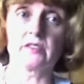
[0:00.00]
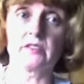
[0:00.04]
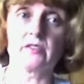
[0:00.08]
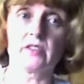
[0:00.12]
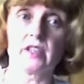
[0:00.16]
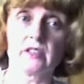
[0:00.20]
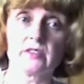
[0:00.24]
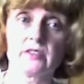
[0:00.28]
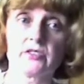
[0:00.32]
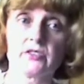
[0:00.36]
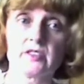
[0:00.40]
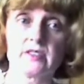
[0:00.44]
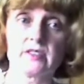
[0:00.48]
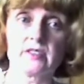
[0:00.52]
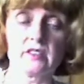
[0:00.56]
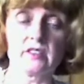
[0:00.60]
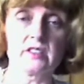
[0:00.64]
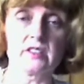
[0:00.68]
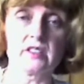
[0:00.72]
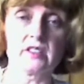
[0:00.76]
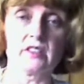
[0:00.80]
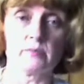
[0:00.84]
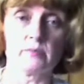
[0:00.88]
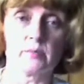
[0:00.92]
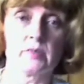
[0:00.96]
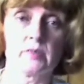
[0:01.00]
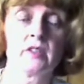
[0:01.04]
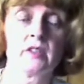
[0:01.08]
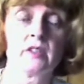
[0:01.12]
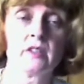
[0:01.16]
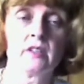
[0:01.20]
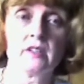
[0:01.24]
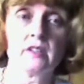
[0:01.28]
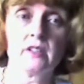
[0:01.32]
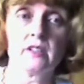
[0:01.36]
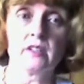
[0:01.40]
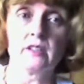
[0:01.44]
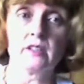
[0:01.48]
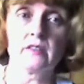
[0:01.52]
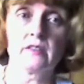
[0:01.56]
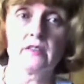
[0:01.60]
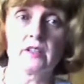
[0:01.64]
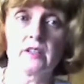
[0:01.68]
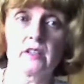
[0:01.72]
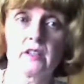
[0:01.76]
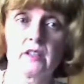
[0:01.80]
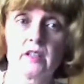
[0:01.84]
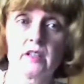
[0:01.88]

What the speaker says: So that's just a tip that